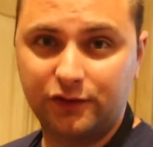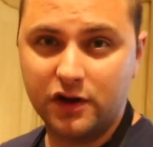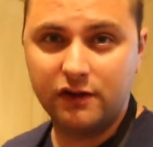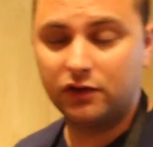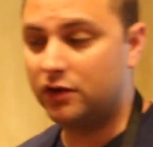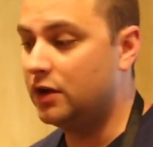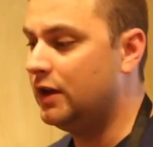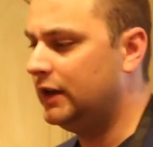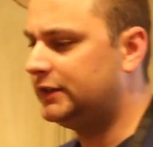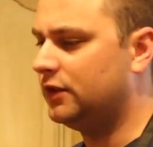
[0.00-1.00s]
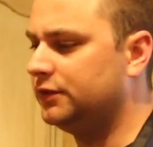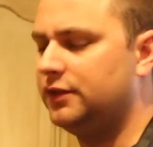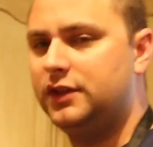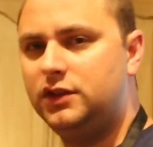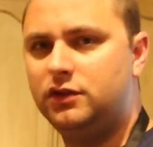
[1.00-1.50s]
forever. It's
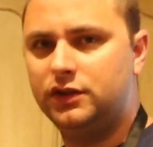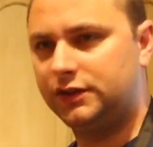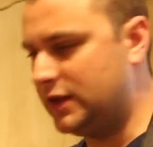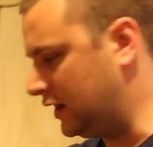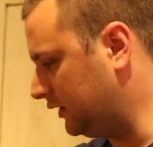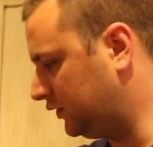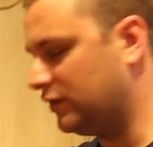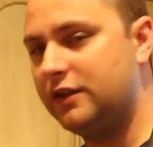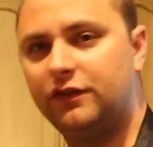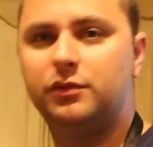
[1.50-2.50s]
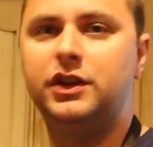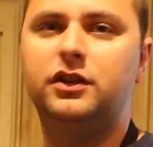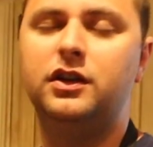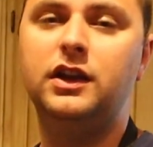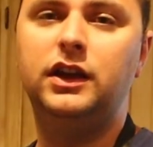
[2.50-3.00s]
also that you can just take it straight from
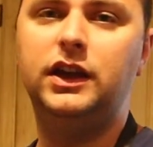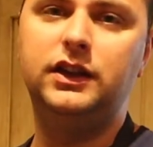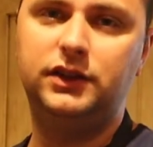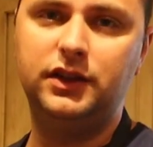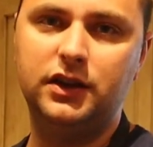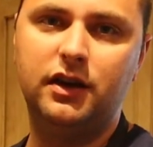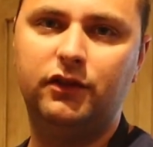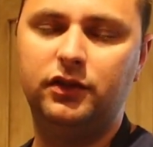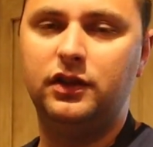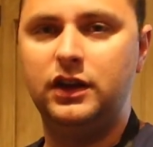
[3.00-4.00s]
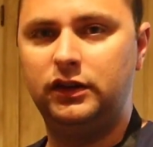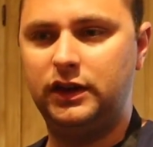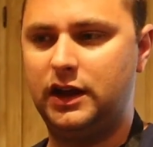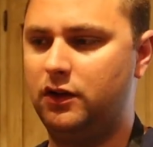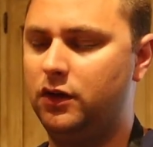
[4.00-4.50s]
here into the oven.
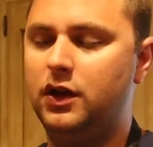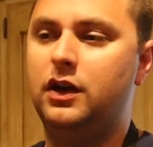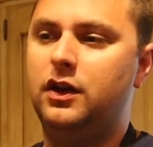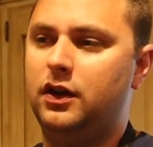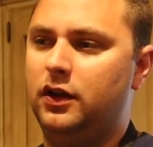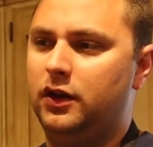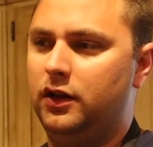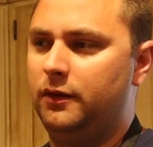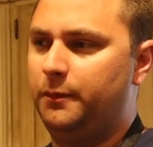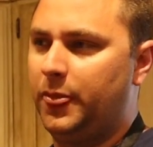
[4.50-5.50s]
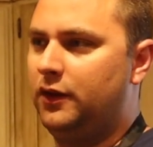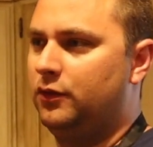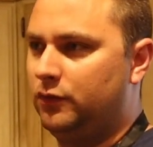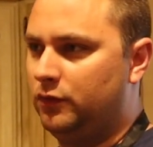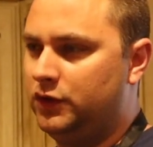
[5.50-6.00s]
Now,
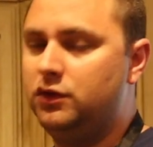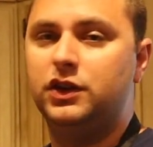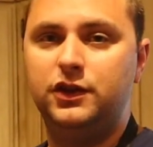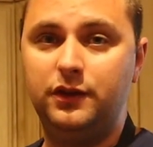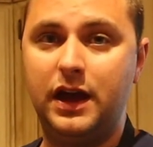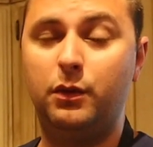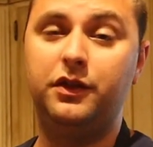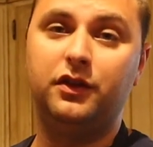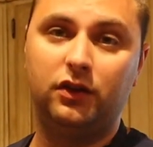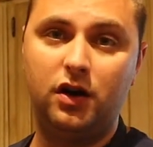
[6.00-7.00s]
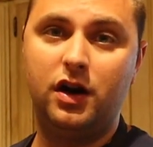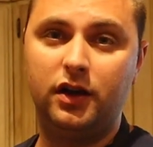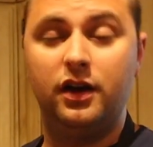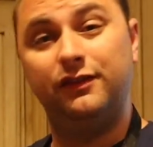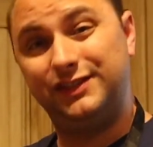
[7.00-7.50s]
you can do that with a
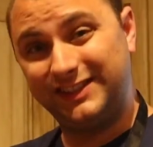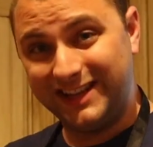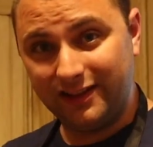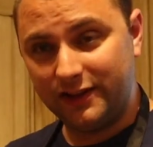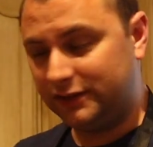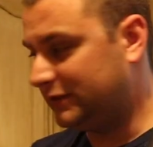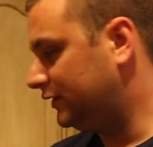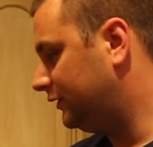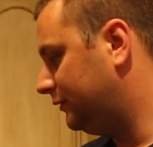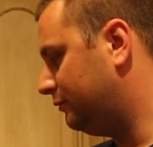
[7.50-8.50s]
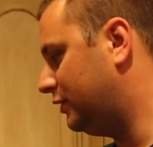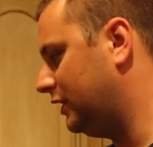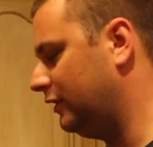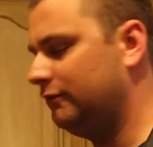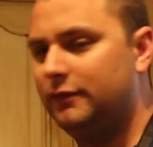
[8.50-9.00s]
lot of skillets,
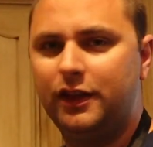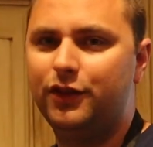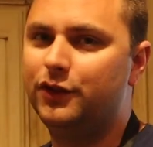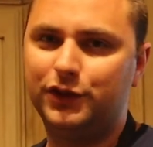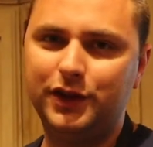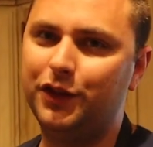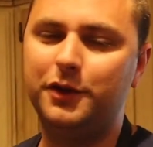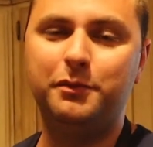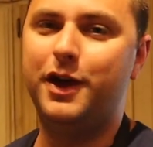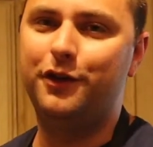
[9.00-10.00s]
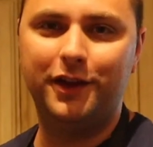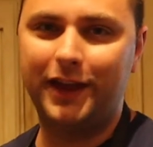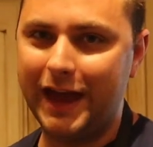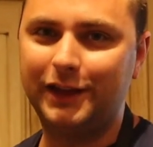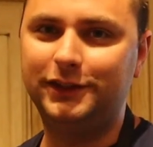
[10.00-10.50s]
but there's nothing better than
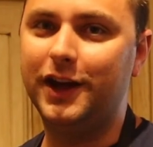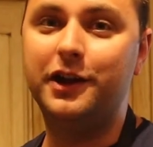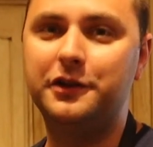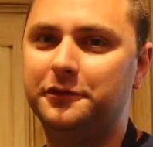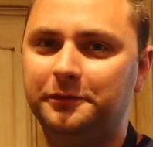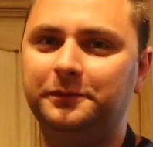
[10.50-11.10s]
cast iron.